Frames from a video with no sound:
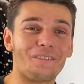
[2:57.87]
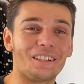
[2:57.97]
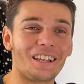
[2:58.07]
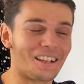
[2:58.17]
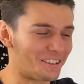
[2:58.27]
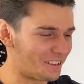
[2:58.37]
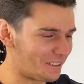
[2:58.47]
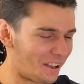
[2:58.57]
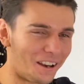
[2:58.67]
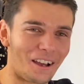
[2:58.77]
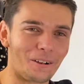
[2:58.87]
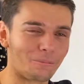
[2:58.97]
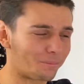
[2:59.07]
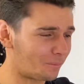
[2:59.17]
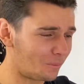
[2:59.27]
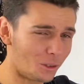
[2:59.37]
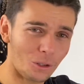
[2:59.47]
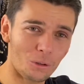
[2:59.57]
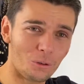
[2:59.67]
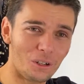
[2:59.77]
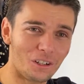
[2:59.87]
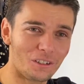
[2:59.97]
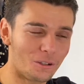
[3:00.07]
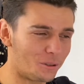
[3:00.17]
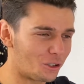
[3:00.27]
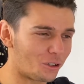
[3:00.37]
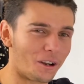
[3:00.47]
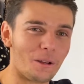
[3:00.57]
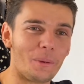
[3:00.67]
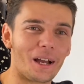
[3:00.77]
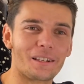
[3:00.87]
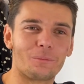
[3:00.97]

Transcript: it does, you don't know. All you can do is try your best,